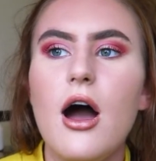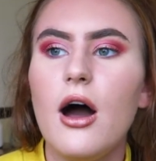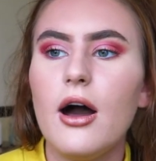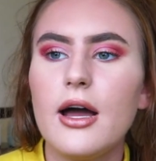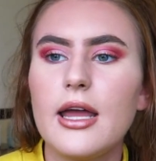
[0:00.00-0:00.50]

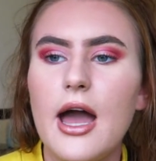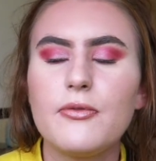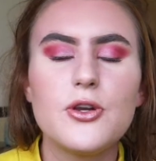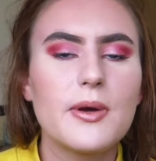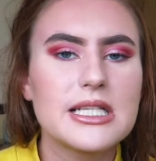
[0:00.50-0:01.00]
I
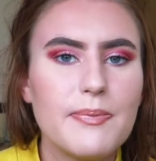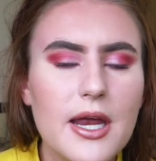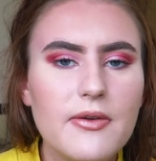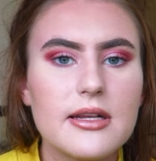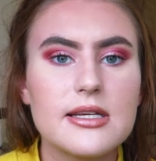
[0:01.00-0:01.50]
have new
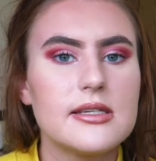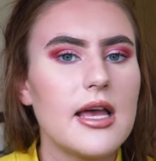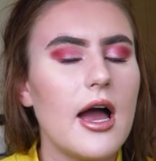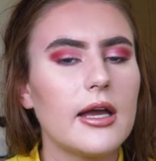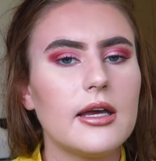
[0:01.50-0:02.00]
experiences,
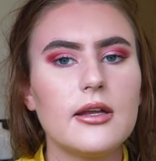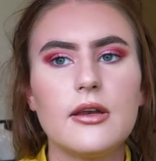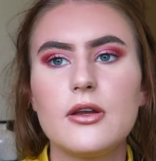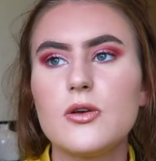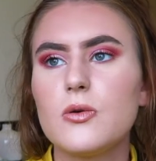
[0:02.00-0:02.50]
I
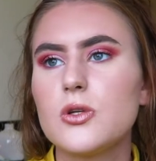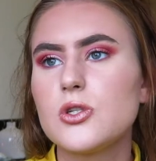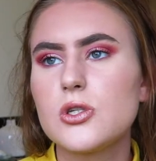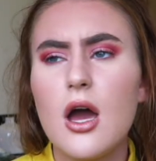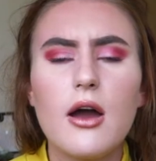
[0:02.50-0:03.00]
can
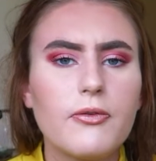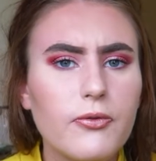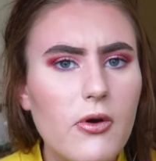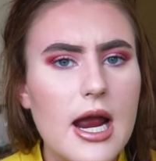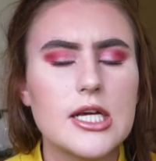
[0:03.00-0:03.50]
start
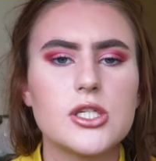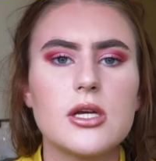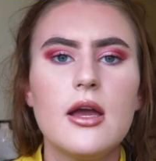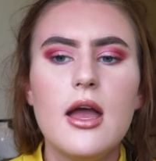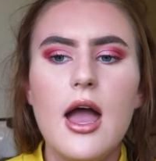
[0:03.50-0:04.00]

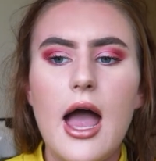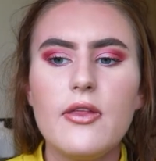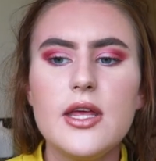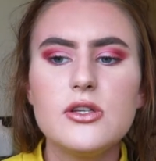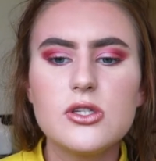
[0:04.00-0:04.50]
fresh
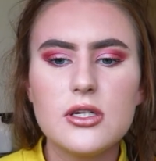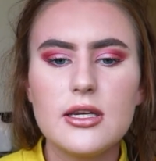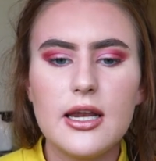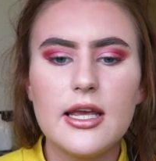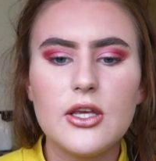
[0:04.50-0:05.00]
and then
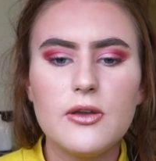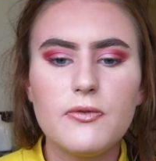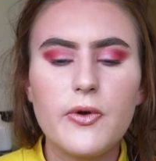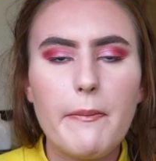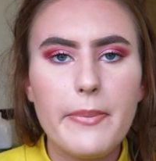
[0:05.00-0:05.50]
suddenly
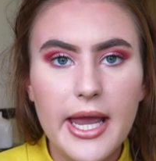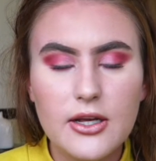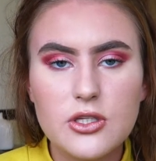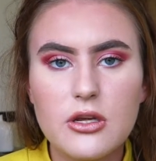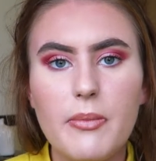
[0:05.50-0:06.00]
you've
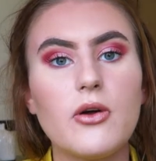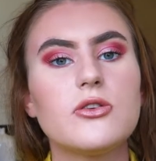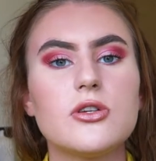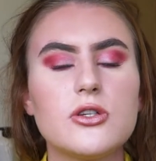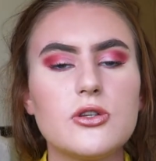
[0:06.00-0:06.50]
picked up
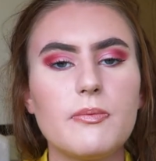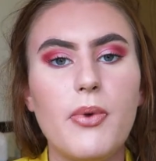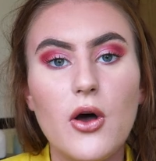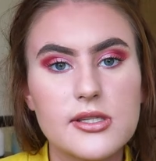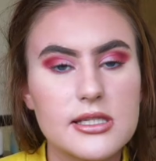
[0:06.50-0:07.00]
onto some
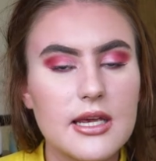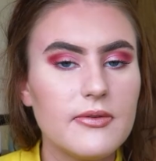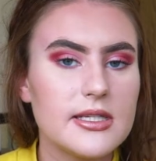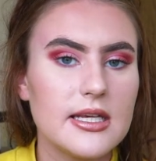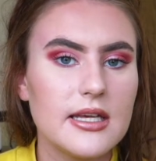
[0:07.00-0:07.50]

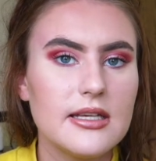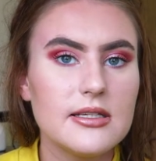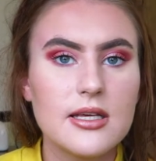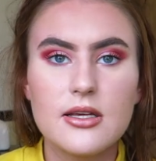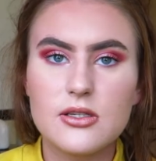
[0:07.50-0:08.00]

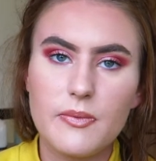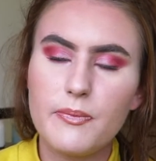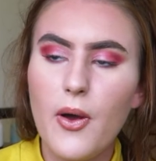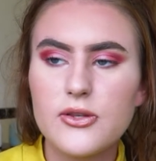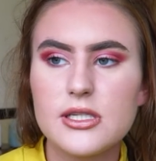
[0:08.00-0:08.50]
positivities,
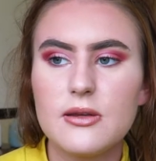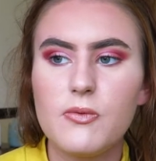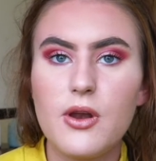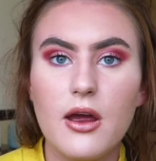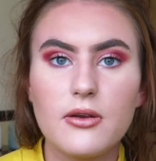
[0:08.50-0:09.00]
some
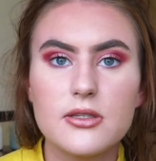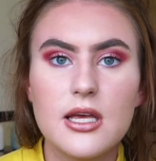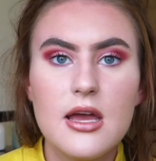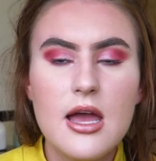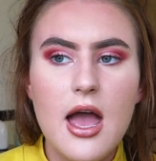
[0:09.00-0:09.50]
positive
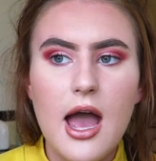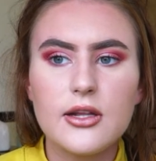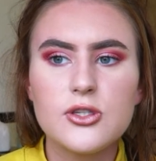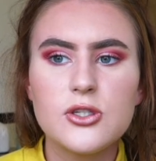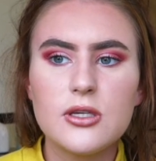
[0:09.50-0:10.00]
notes,
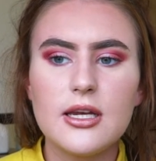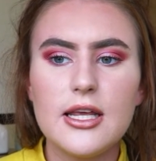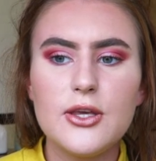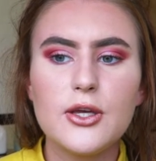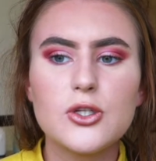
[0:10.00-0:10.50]
and
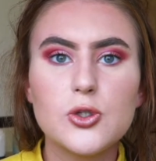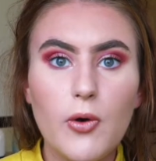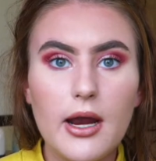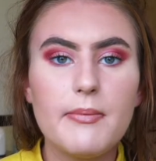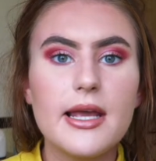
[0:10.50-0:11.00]
suddenly you can
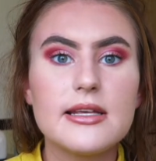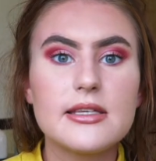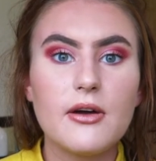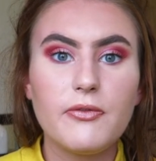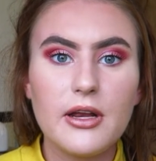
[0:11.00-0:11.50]
try and make
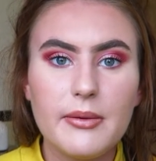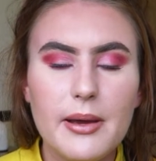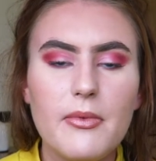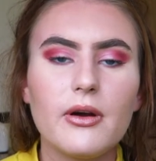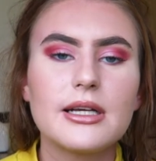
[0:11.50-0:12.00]
yourself feel a
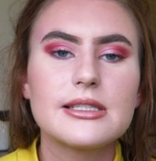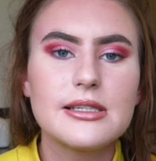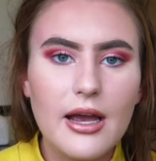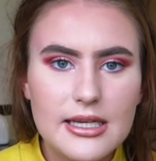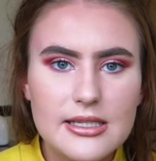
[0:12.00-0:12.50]
bit more
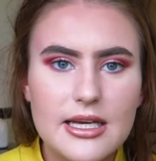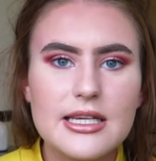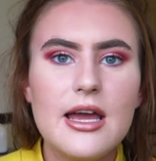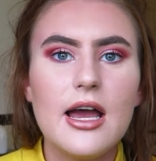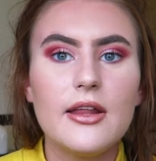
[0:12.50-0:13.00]

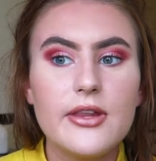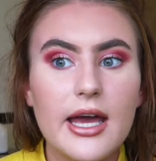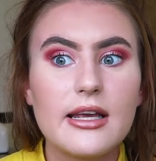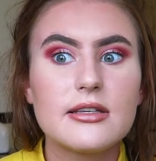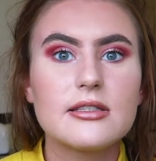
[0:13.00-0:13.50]
excited and
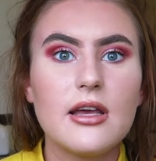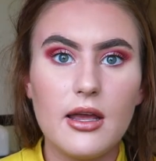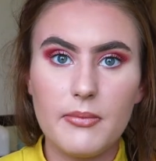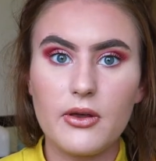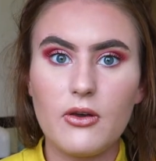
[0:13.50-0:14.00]
that
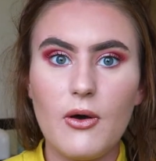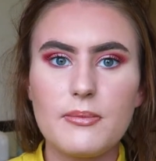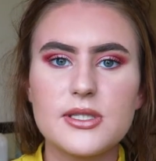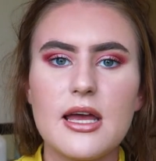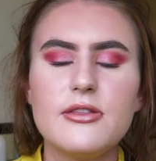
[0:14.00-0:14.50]
excitement
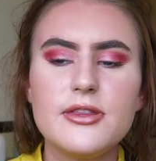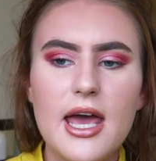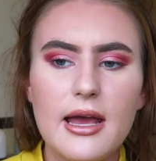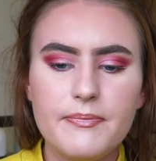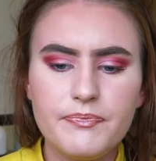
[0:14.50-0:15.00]
comes and
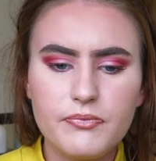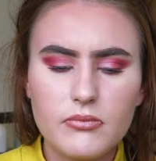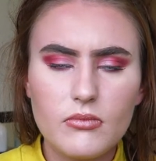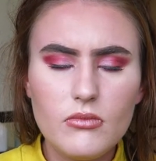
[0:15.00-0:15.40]
then